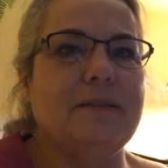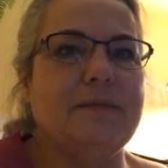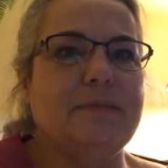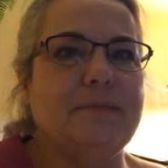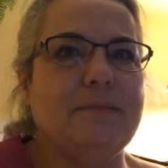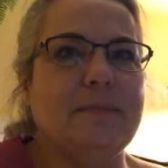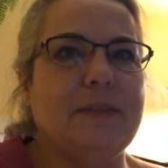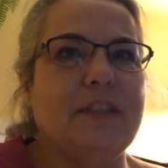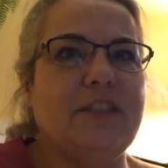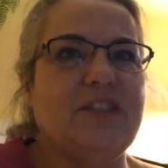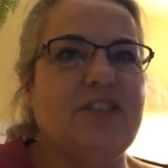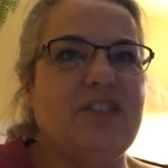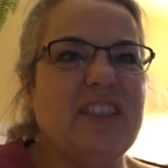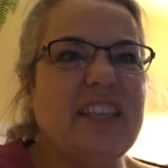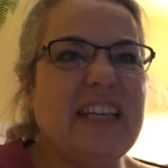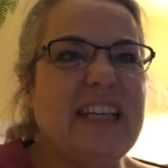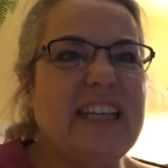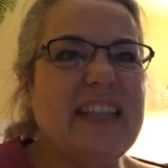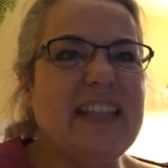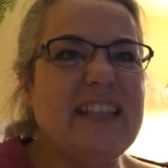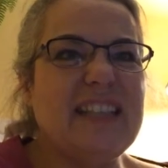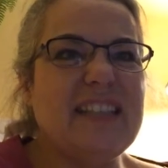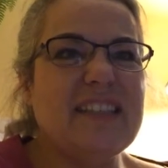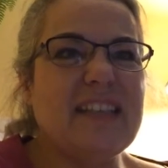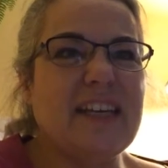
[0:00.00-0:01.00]
Do you get
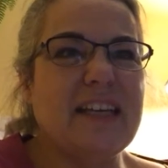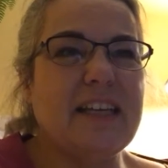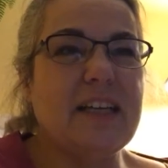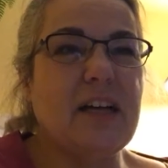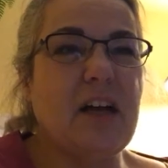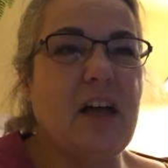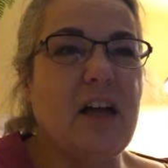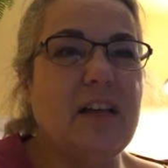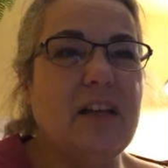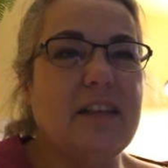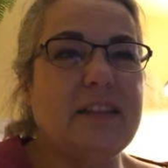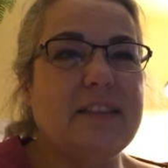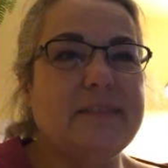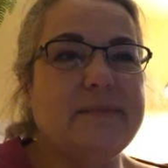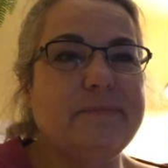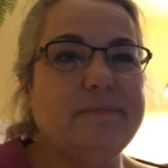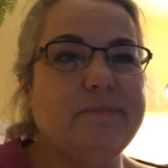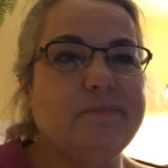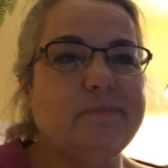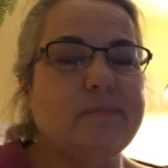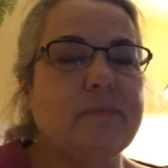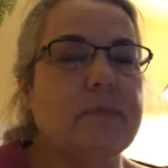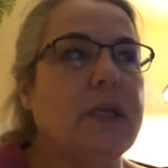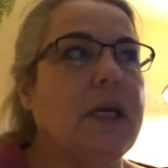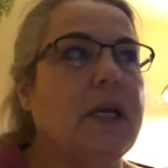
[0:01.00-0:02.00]
these kind of calls?
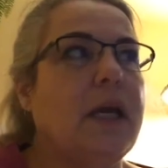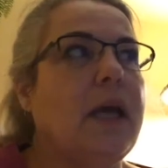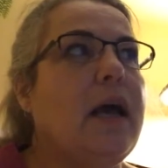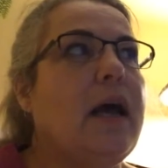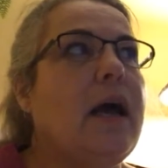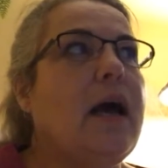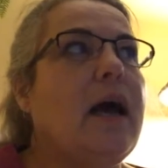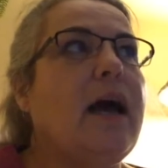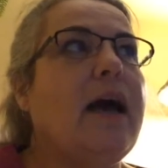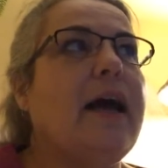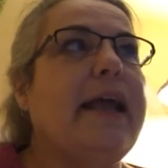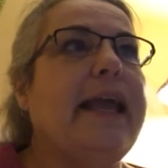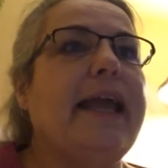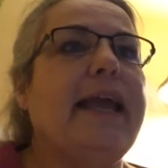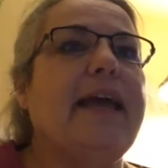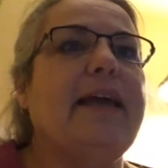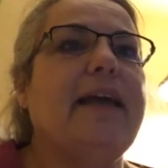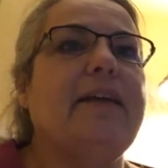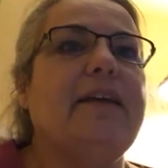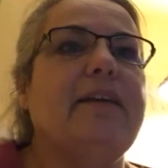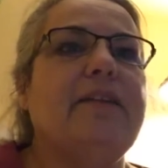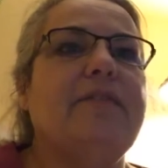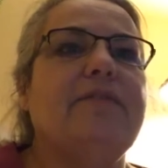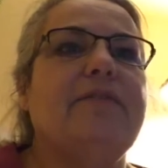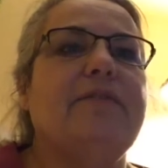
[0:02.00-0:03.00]
I
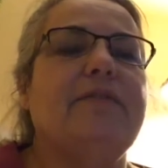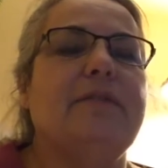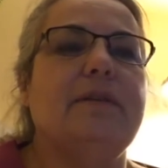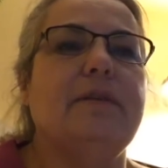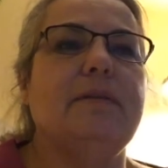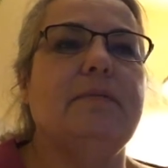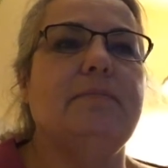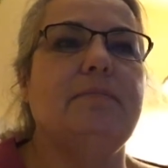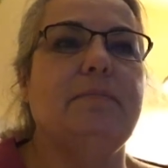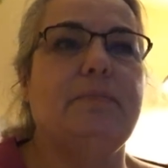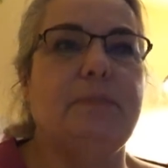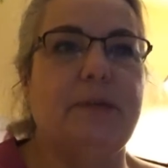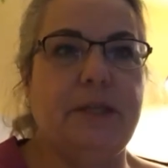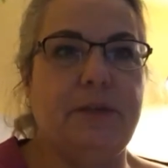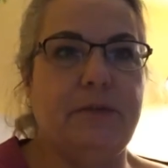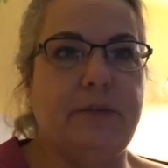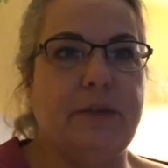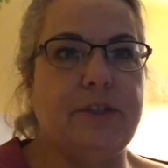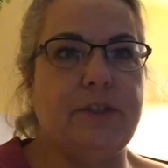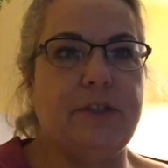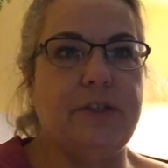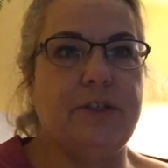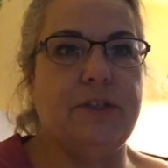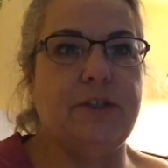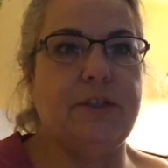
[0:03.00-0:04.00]
have been
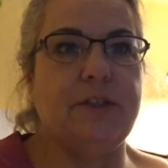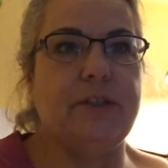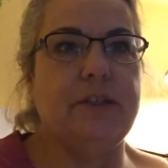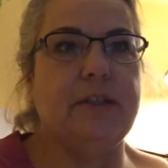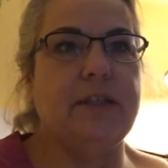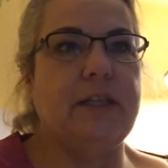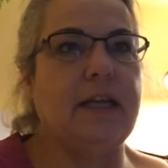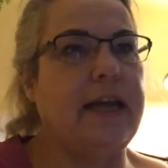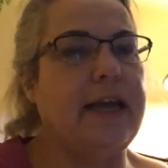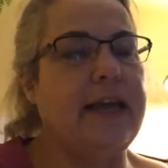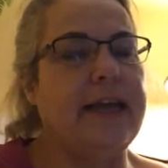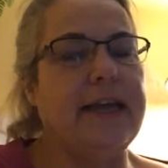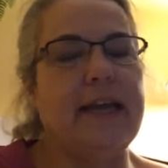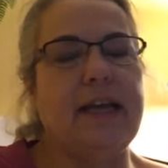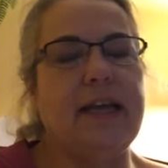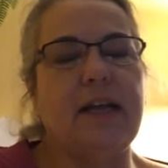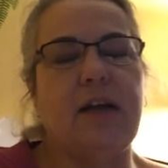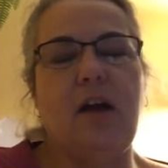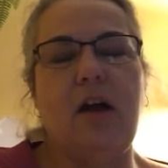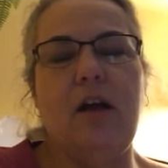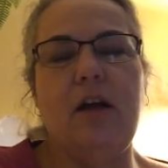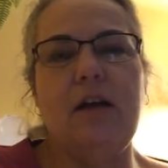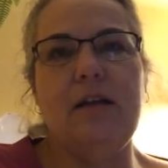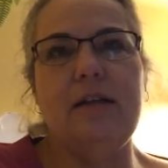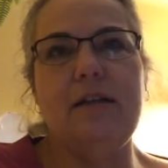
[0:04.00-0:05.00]
registered. I get
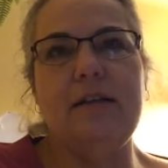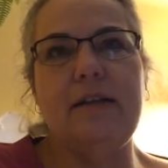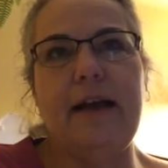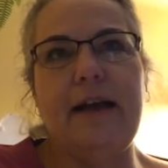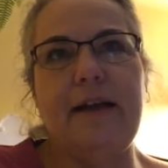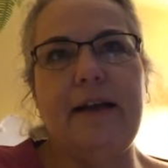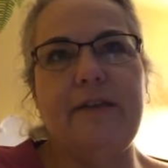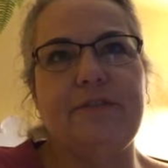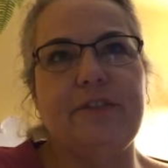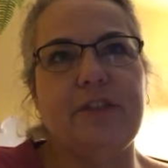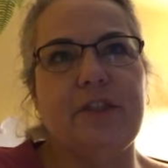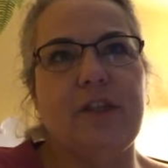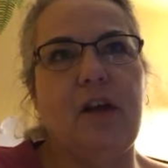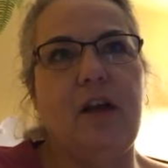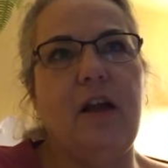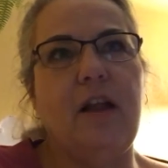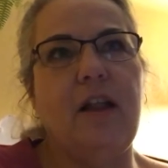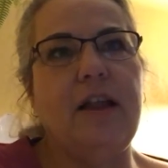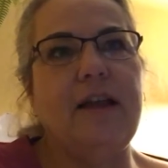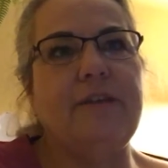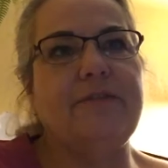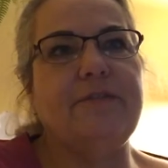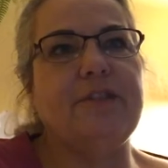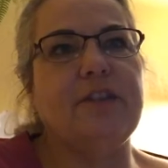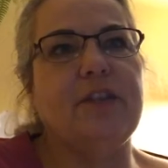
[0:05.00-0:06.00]
call after call
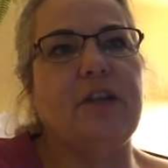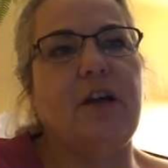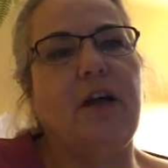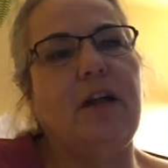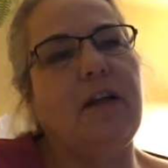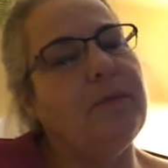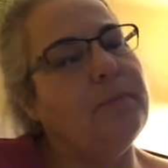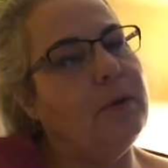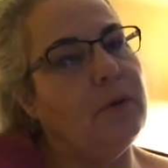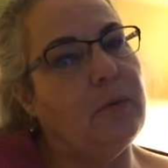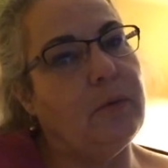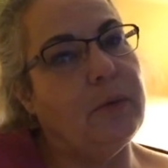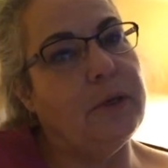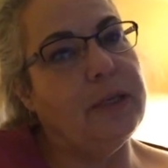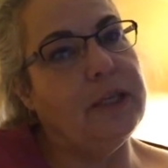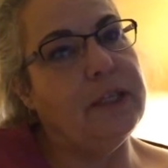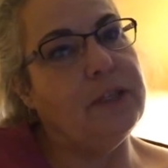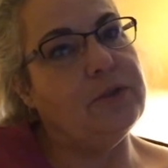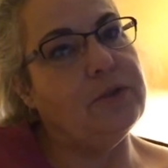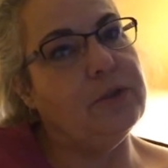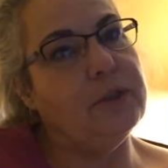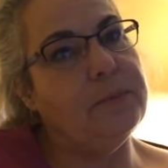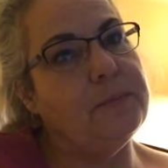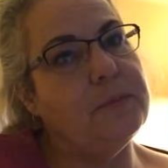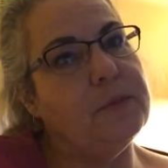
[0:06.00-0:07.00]
after call about winning
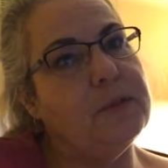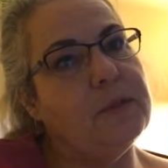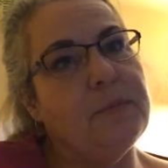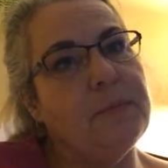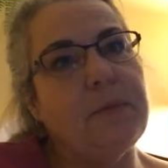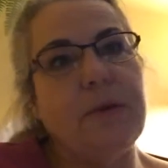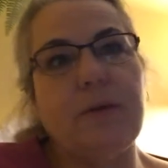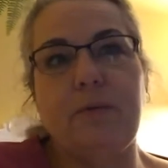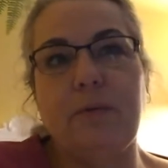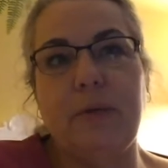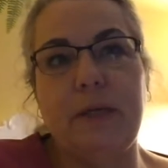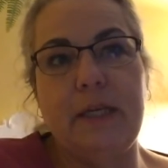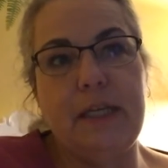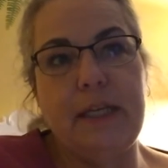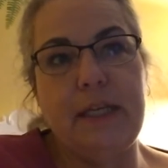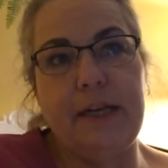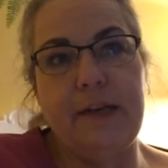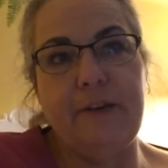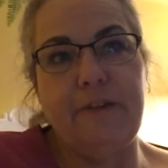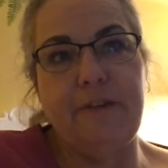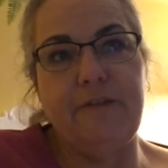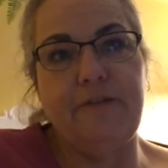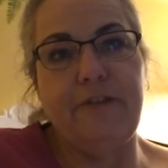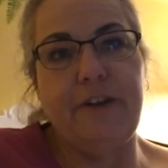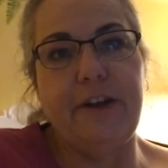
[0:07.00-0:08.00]
trips, about winning
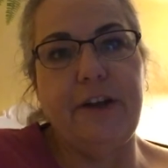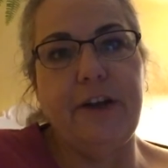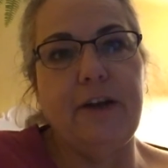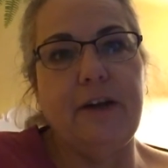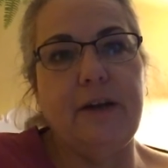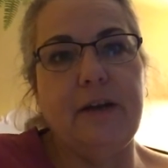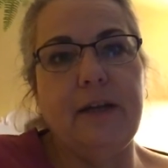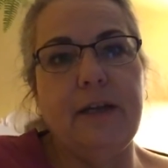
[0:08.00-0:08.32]
airfare.